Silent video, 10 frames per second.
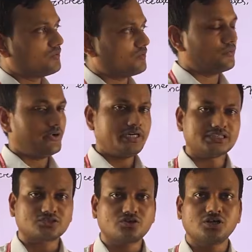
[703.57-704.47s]
we
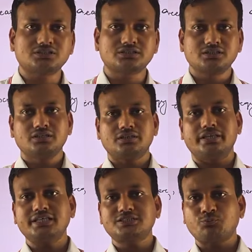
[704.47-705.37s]
discuss
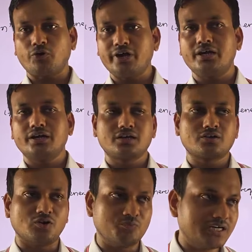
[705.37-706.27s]
this point
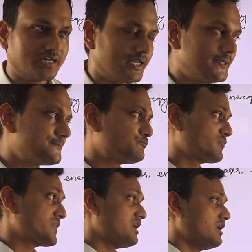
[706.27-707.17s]
completely.
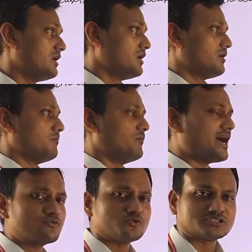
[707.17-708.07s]
My
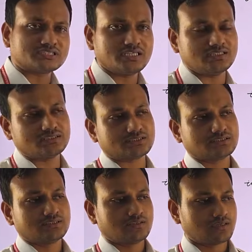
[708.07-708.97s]
question is,
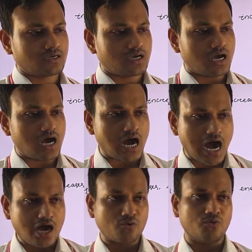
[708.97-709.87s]

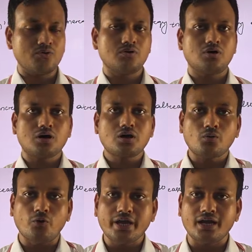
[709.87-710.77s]
how or
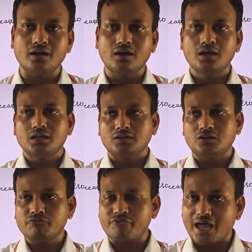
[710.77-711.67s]
when the
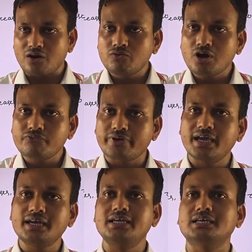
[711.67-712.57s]
value of n
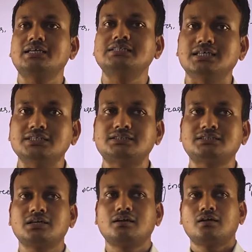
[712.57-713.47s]
increases,
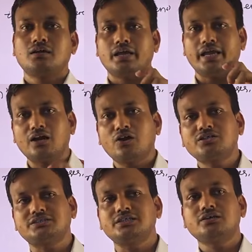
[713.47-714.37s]

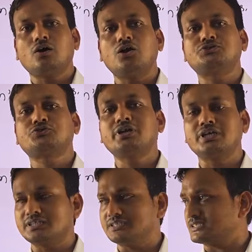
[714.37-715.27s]
energy also
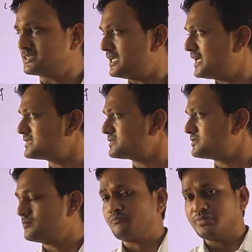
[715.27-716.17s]
increases. Let's
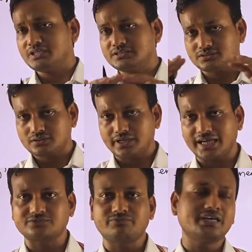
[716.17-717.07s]
please
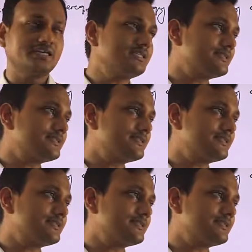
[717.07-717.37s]
explain it,